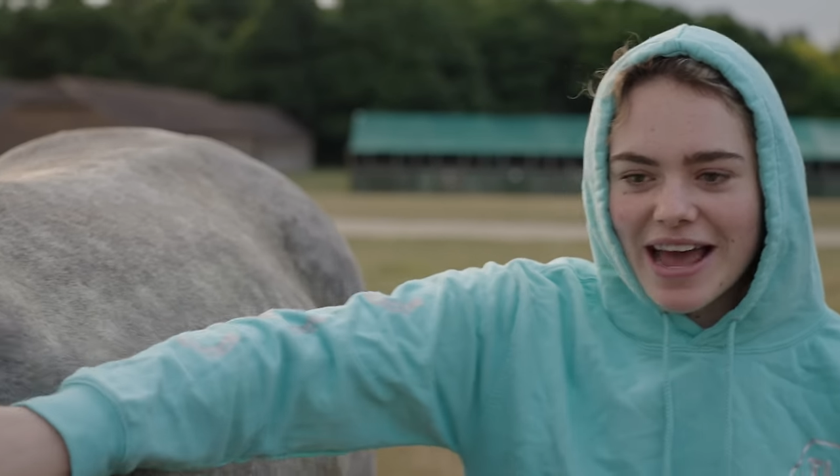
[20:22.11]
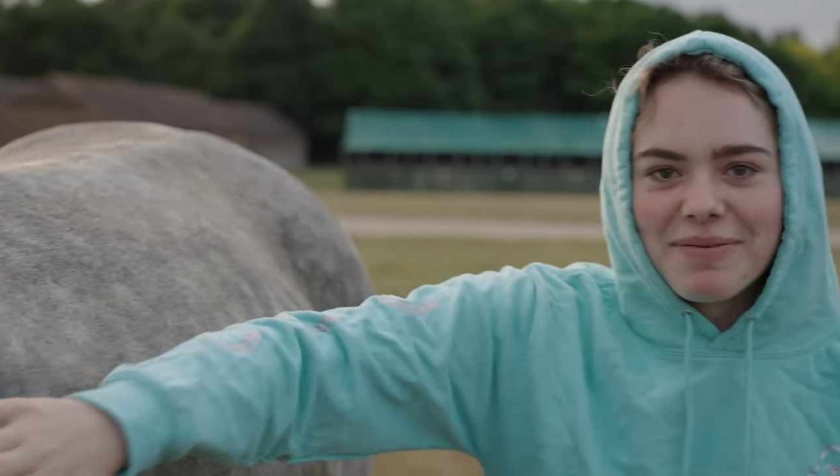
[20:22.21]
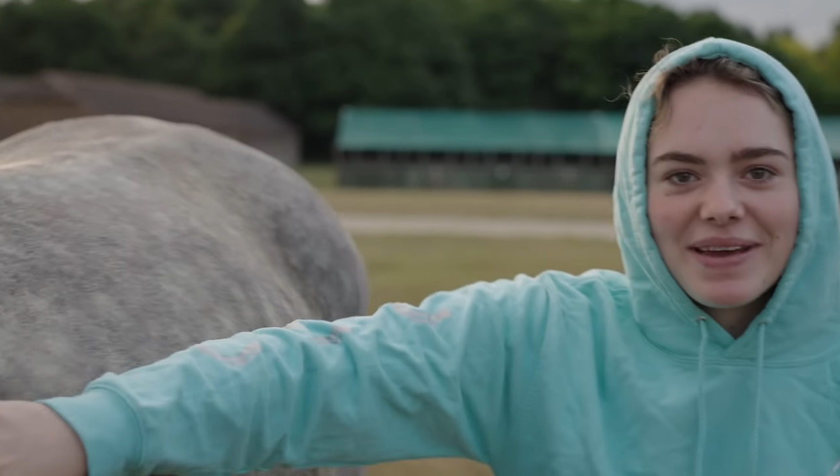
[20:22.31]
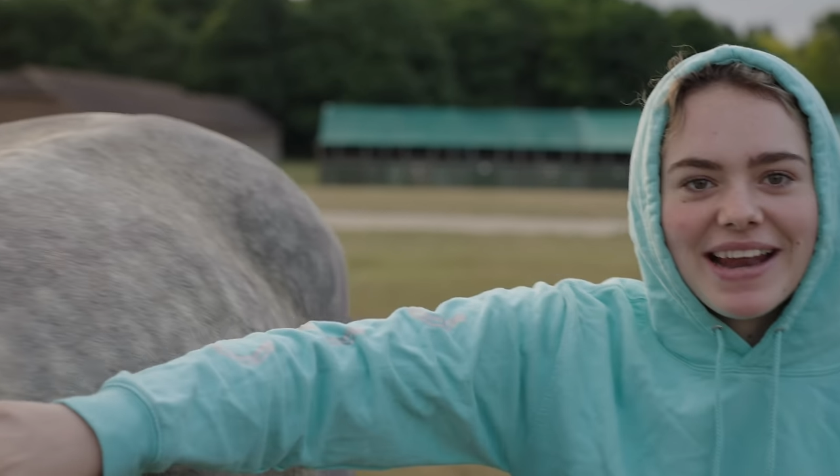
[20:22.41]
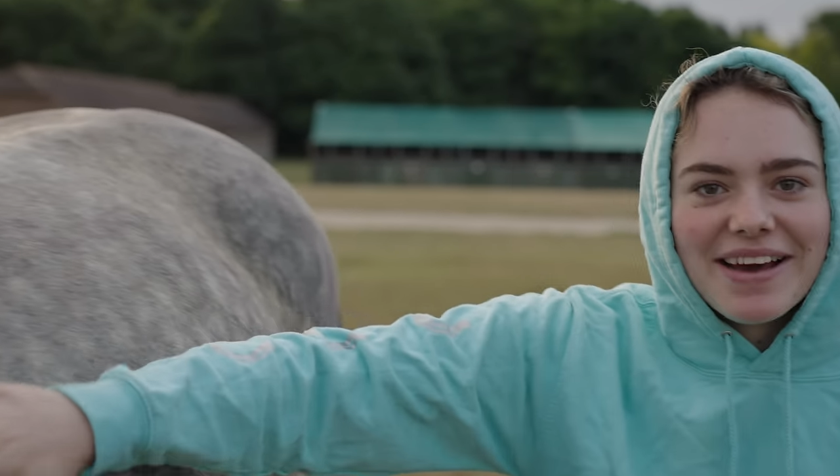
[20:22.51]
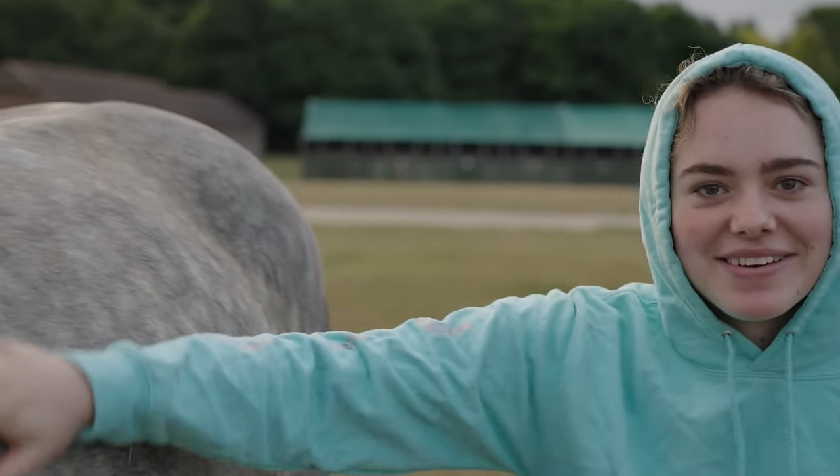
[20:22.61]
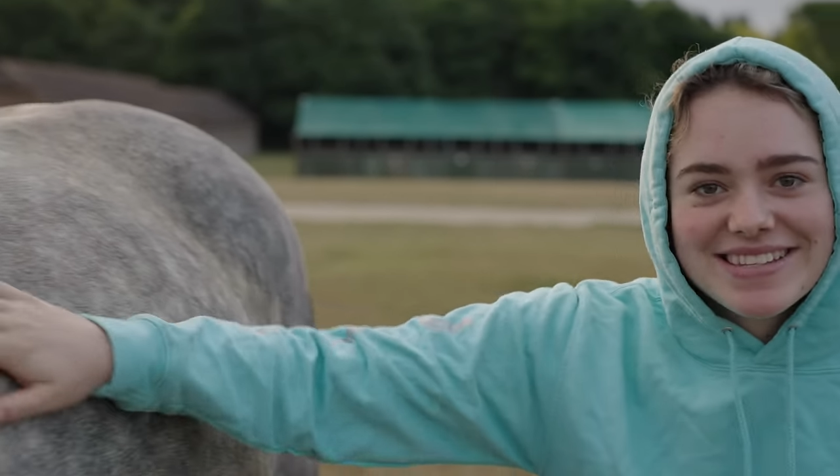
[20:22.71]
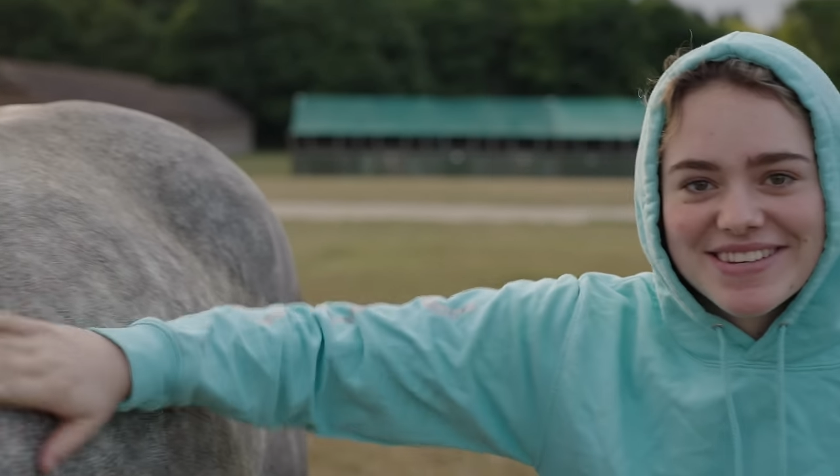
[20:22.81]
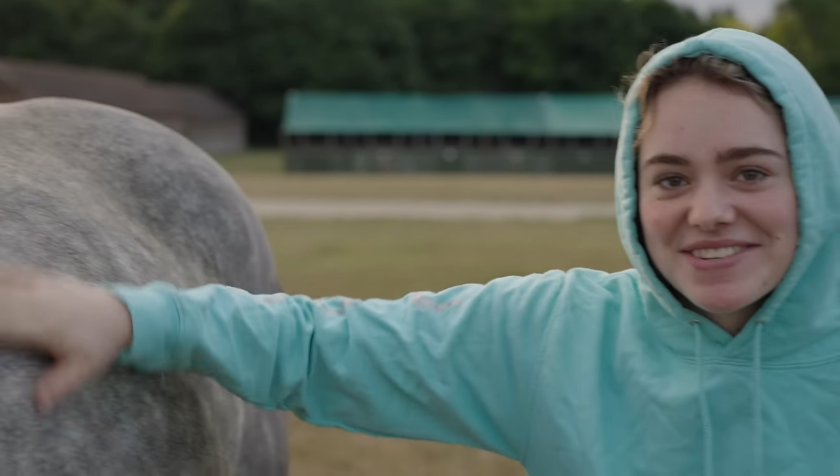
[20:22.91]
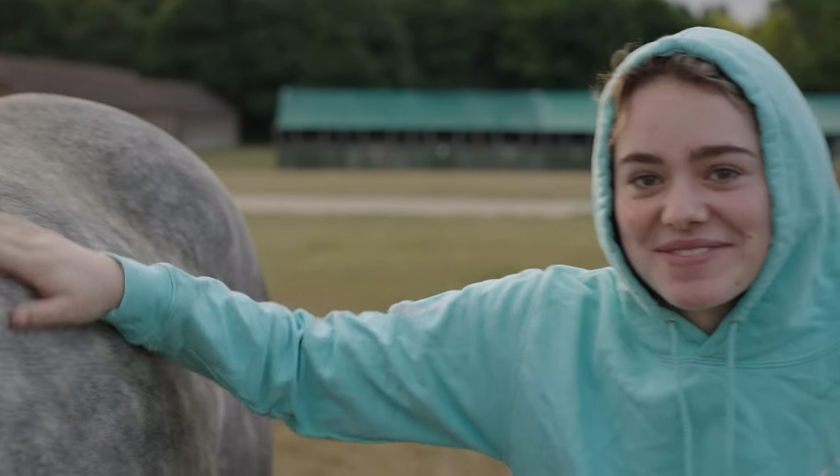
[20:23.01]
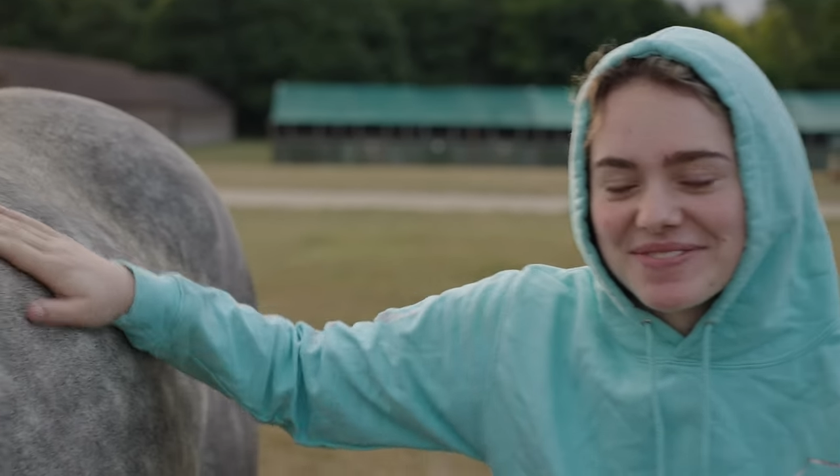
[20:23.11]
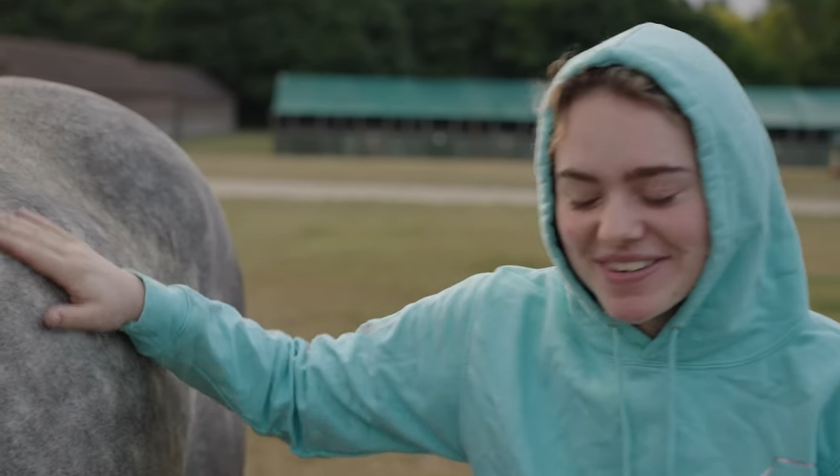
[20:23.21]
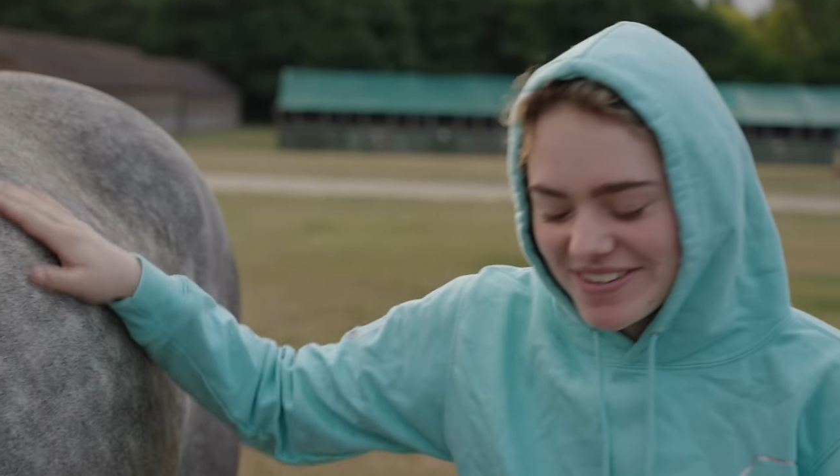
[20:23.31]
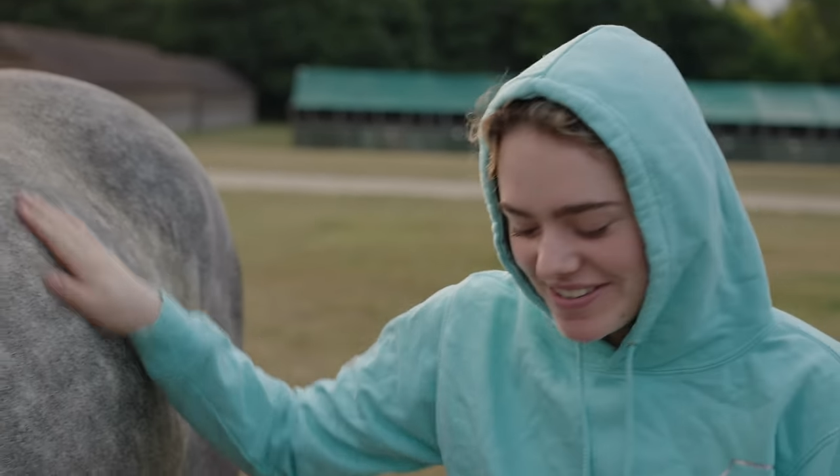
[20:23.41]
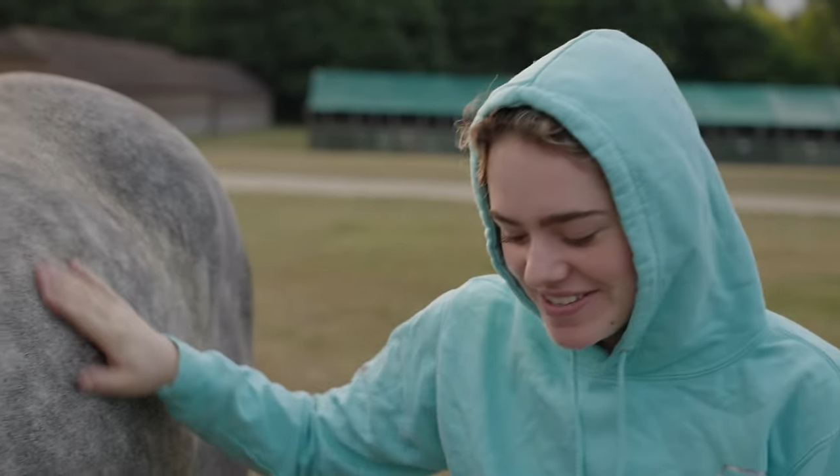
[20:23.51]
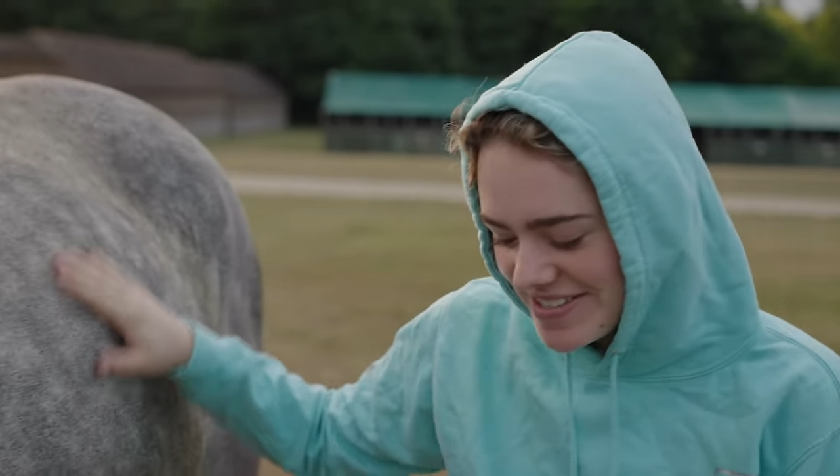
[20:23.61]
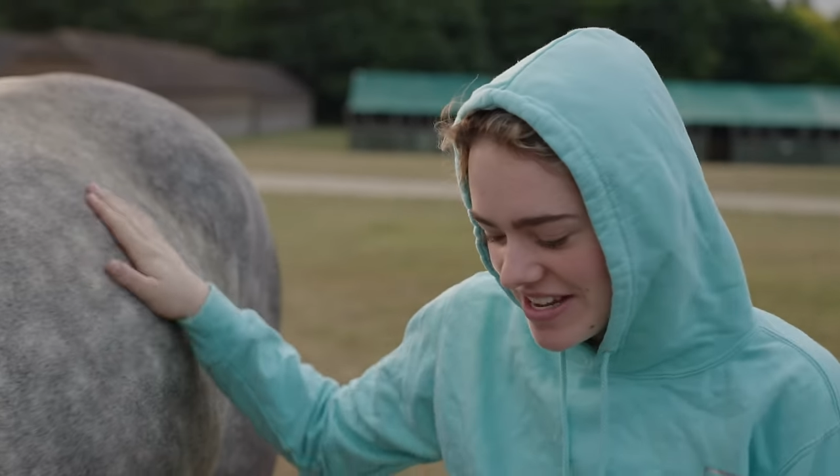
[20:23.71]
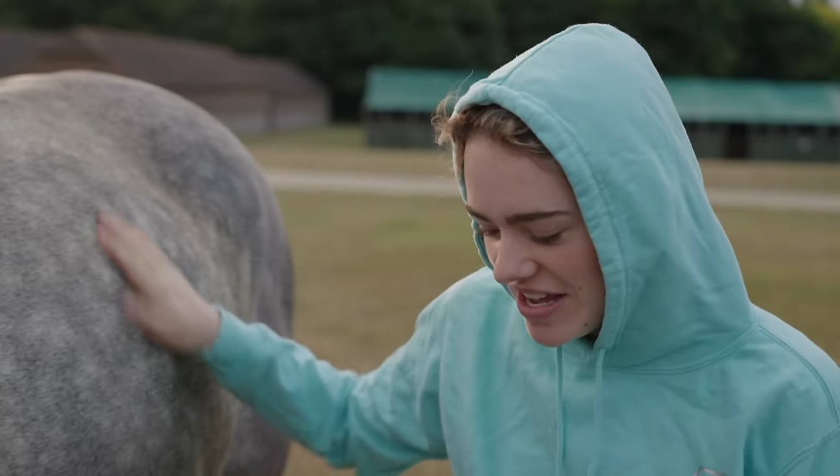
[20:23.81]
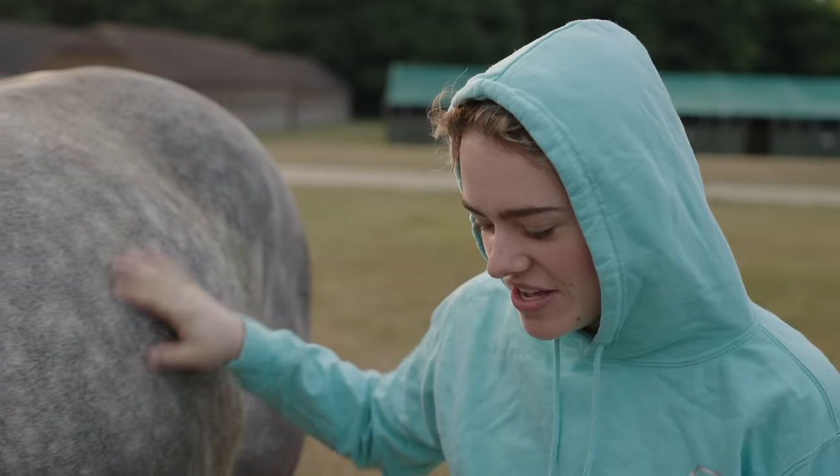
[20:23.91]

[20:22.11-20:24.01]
happy now he's got some grass.